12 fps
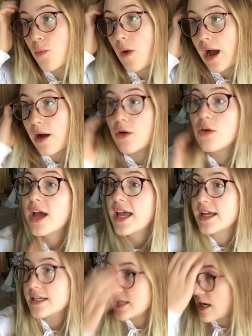wow.
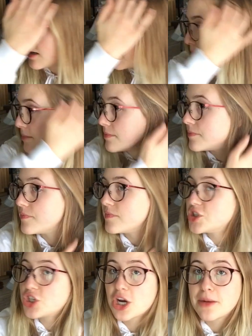And
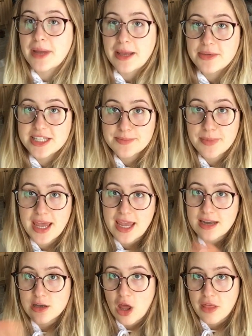sugar babies
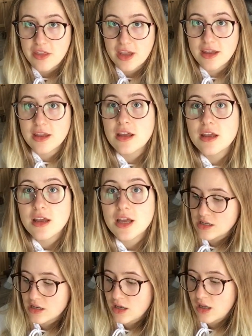pay nothing.
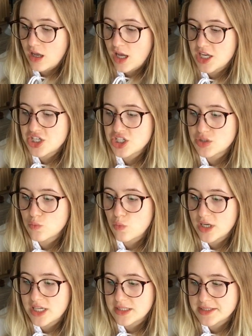It just
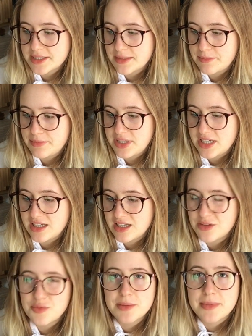wouldn't
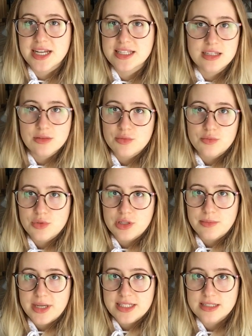really
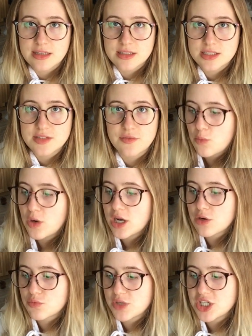make sense.
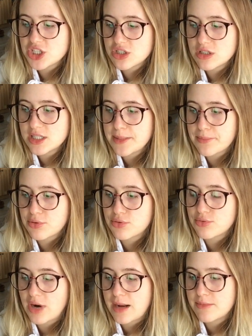What originally
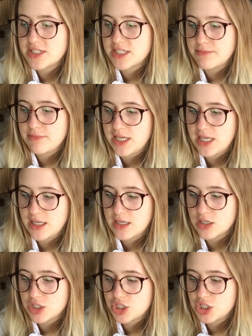prompted me